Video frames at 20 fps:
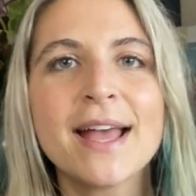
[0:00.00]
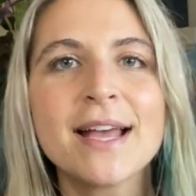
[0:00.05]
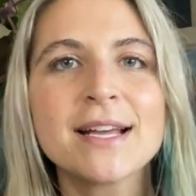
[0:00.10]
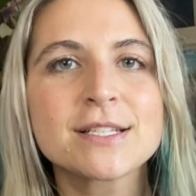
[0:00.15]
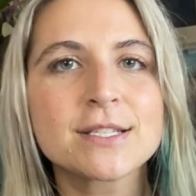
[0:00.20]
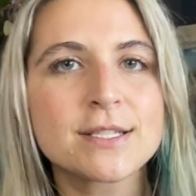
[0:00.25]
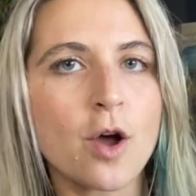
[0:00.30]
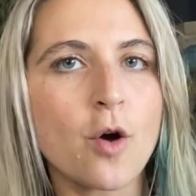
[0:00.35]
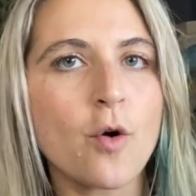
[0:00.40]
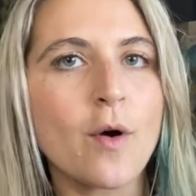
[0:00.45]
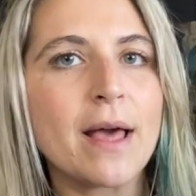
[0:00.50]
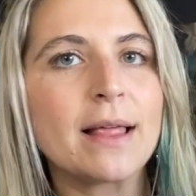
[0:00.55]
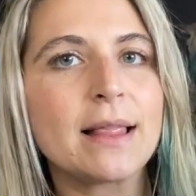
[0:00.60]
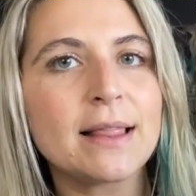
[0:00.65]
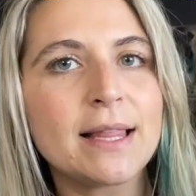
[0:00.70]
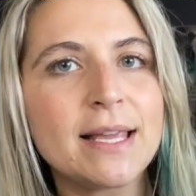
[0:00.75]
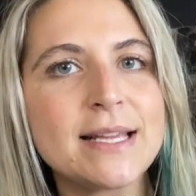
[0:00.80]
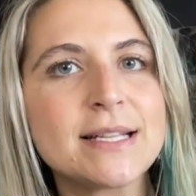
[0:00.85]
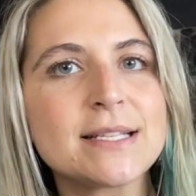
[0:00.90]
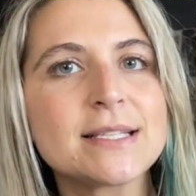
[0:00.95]
So at
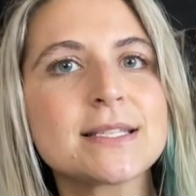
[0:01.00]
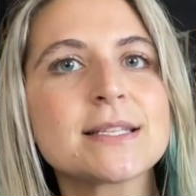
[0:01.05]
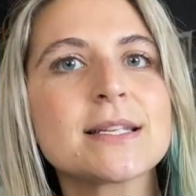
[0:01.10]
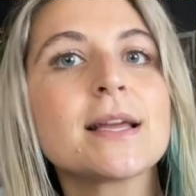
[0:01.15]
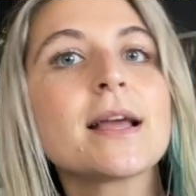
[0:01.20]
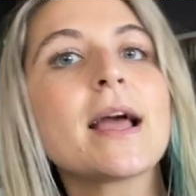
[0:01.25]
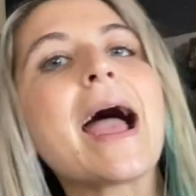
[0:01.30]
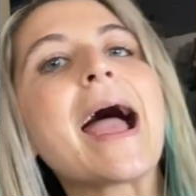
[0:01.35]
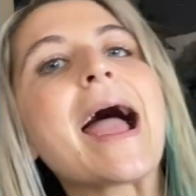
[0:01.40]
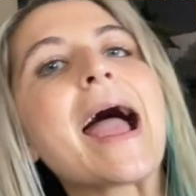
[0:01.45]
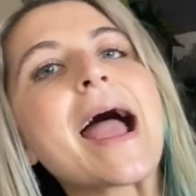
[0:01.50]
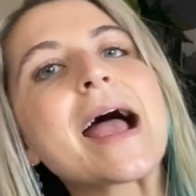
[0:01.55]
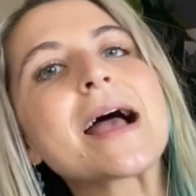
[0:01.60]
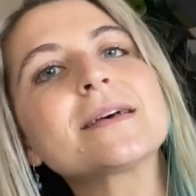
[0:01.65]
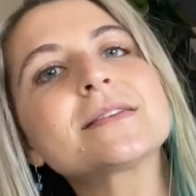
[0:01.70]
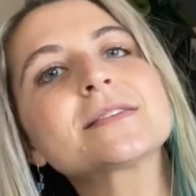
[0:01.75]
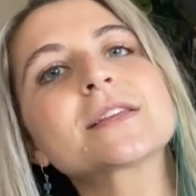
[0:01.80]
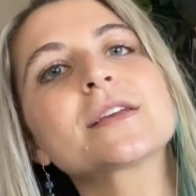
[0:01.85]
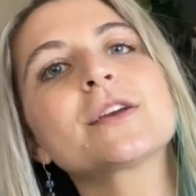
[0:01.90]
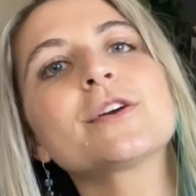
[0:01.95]
least
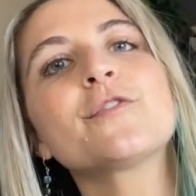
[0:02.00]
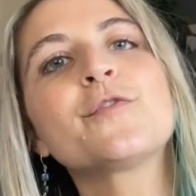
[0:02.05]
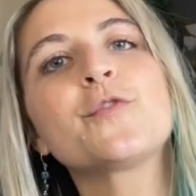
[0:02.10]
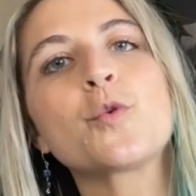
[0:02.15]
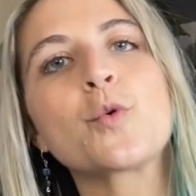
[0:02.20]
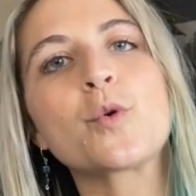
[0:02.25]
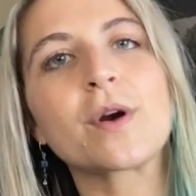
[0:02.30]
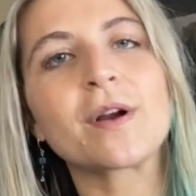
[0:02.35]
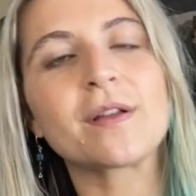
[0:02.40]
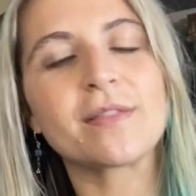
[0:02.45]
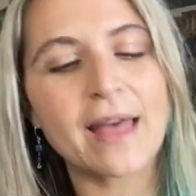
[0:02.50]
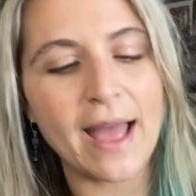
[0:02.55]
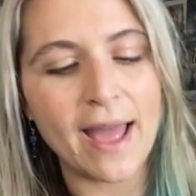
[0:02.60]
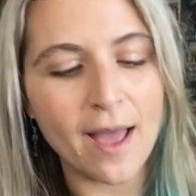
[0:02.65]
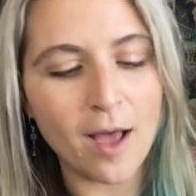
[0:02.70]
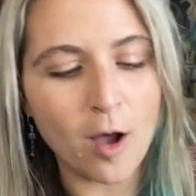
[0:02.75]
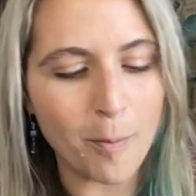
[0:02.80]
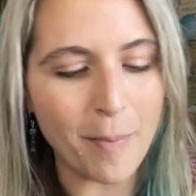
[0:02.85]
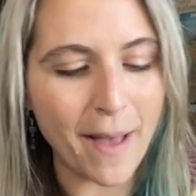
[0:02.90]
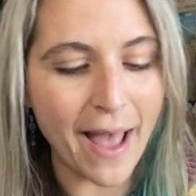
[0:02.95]
ask for that
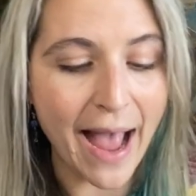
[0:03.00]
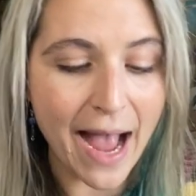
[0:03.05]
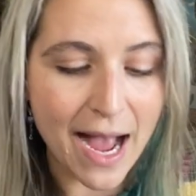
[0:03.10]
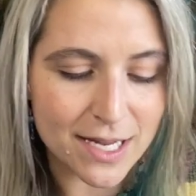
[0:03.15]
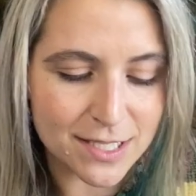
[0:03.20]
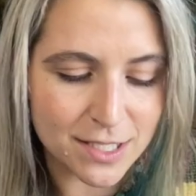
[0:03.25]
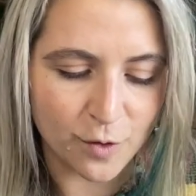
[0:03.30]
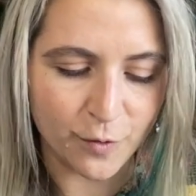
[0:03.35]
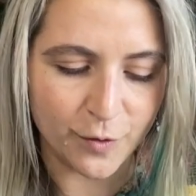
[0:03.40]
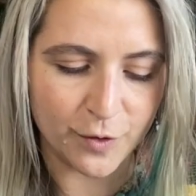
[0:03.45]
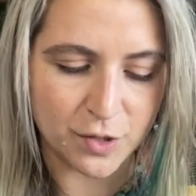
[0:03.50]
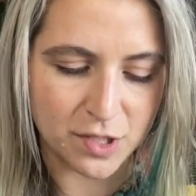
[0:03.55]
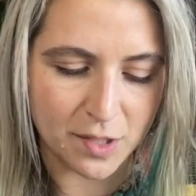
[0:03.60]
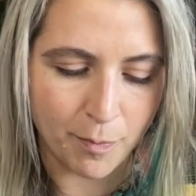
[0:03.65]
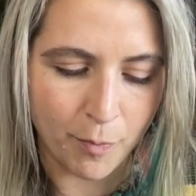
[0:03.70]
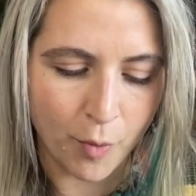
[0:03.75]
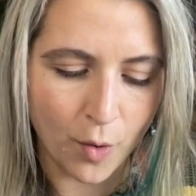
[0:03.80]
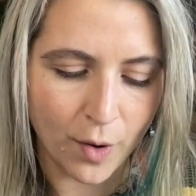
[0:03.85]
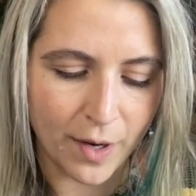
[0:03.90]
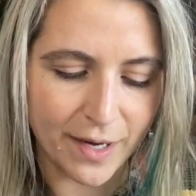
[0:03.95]
help, ask for
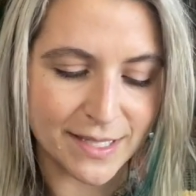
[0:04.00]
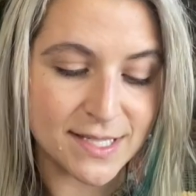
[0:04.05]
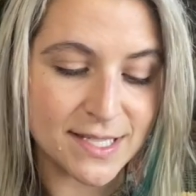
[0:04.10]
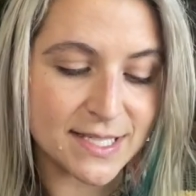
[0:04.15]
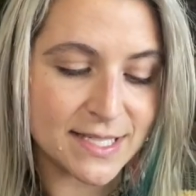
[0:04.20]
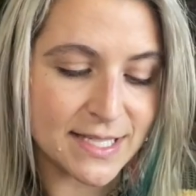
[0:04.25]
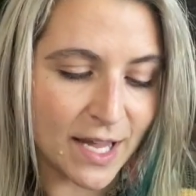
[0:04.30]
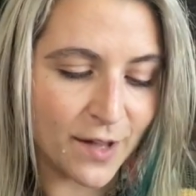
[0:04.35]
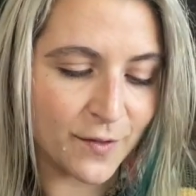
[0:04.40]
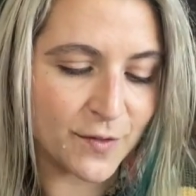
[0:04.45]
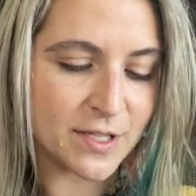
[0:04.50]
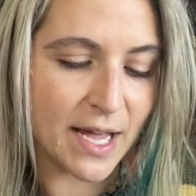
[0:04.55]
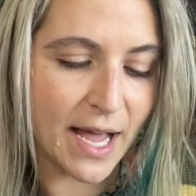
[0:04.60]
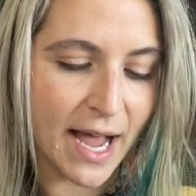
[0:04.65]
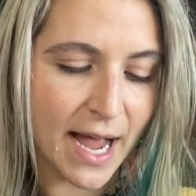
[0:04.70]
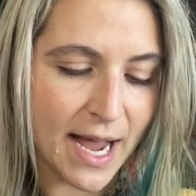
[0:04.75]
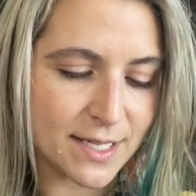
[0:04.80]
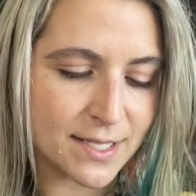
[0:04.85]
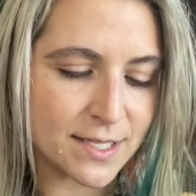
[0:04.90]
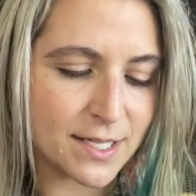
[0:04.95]
support. It's safe to
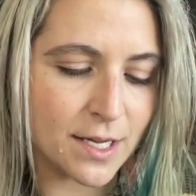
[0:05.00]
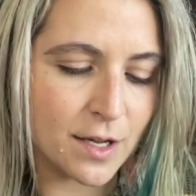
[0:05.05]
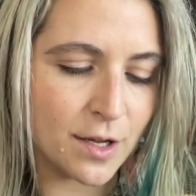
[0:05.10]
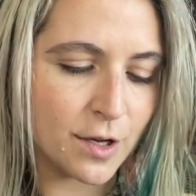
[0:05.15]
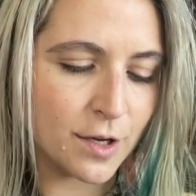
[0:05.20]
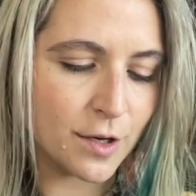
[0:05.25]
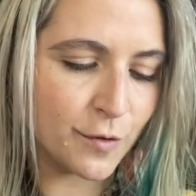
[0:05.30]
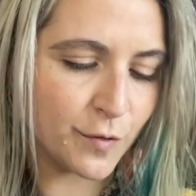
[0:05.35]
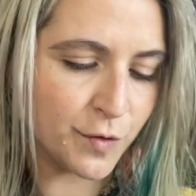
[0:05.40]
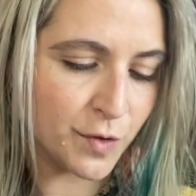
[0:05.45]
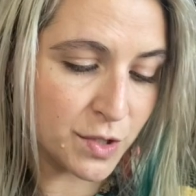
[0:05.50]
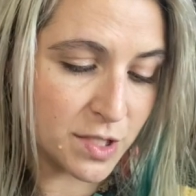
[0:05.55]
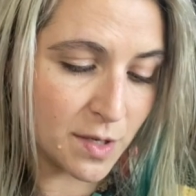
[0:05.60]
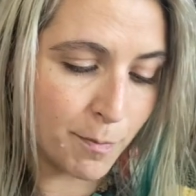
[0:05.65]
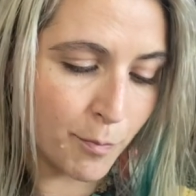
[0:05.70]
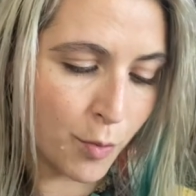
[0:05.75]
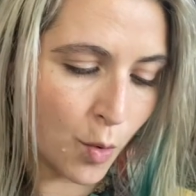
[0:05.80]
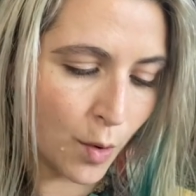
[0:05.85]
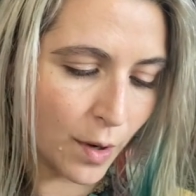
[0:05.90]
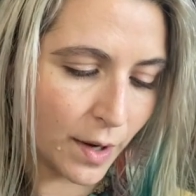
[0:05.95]
ask for
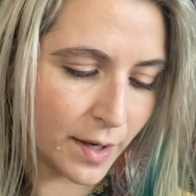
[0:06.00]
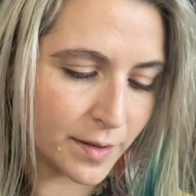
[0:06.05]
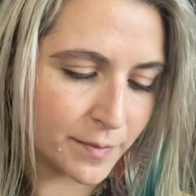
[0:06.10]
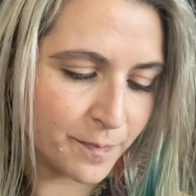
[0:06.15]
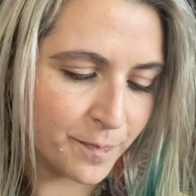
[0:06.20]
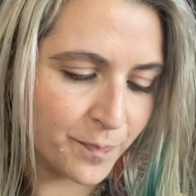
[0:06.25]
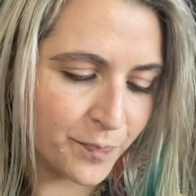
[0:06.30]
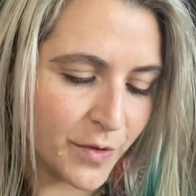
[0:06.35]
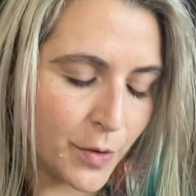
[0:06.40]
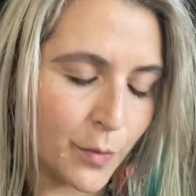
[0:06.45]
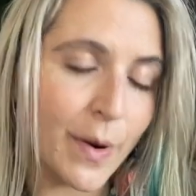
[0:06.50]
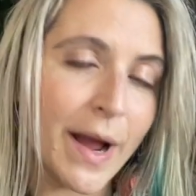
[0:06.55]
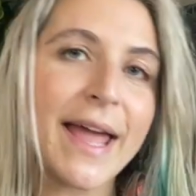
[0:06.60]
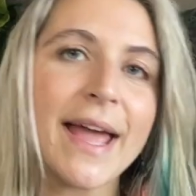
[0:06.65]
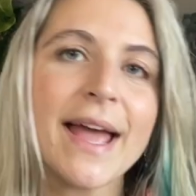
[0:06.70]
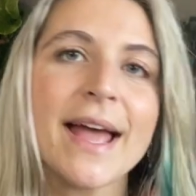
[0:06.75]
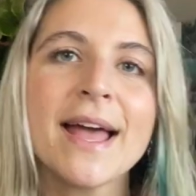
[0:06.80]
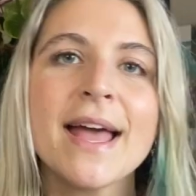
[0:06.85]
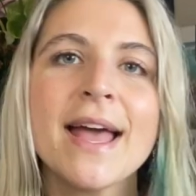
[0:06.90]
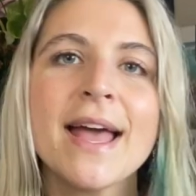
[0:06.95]
support, right?